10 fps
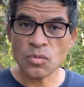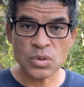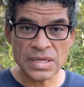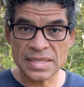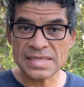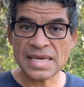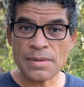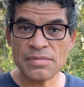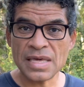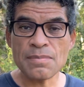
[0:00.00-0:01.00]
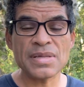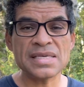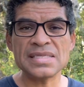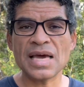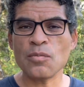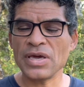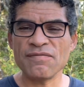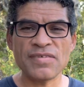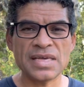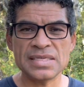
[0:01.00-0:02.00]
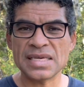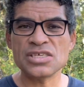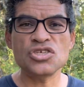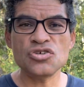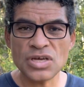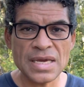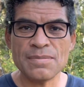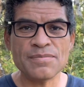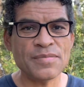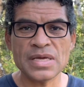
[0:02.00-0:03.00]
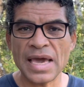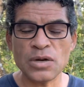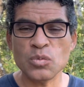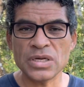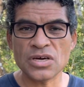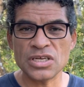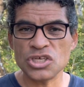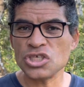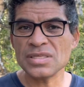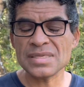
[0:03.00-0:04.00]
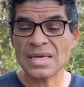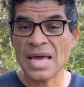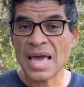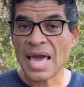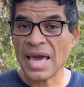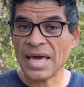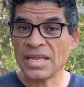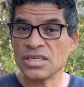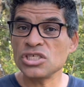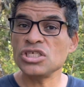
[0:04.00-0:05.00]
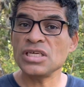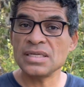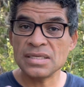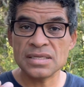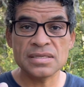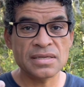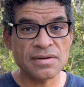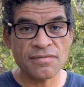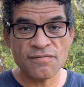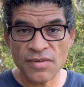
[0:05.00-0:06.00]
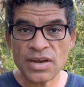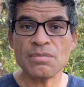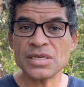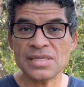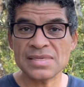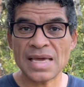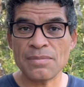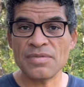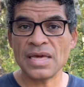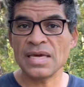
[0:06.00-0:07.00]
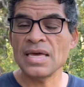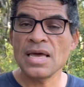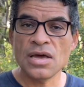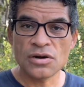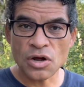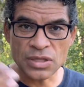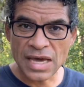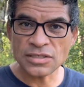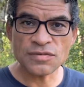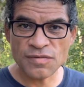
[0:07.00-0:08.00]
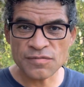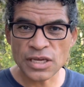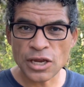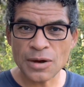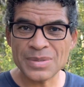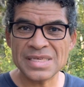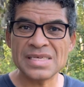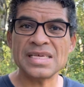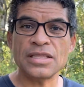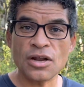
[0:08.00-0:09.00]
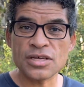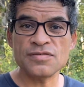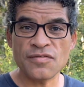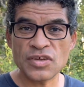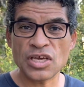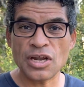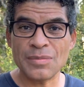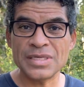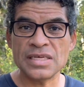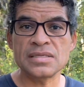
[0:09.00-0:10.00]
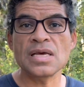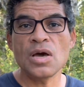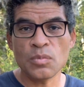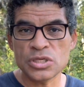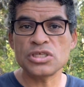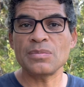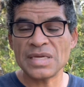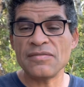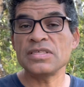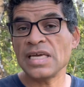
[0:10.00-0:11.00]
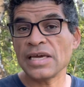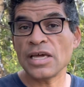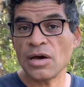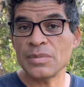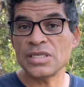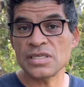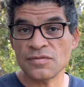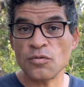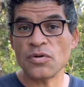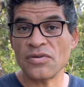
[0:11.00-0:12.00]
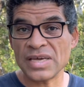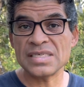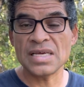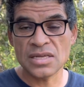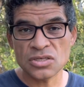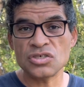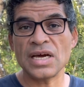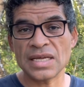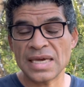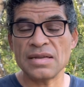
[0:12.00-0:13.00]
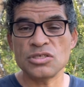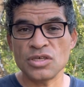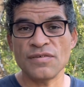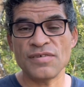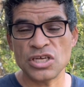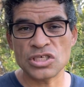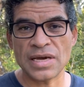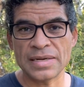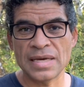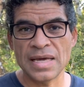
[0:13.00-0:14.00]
we did the same thing, but this time we faced extreme headwind conditions, and she did very much the same thing, rode the 150 kilometers, and the last 50 kilometers, we stopped every 10 kilometers for a rest to try to get to the finish line.